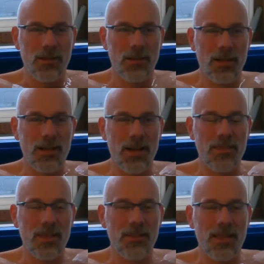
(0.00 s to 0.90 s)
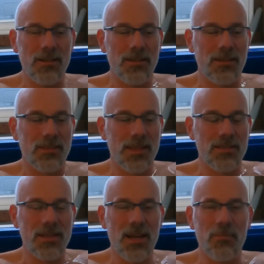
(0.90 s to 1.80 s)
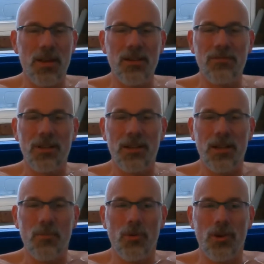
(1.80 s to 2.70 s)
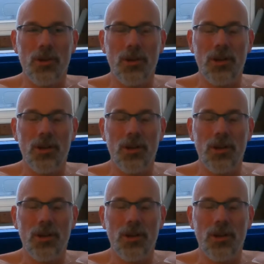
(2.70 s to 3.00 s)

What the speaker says: And I think that's not a benefit anymore.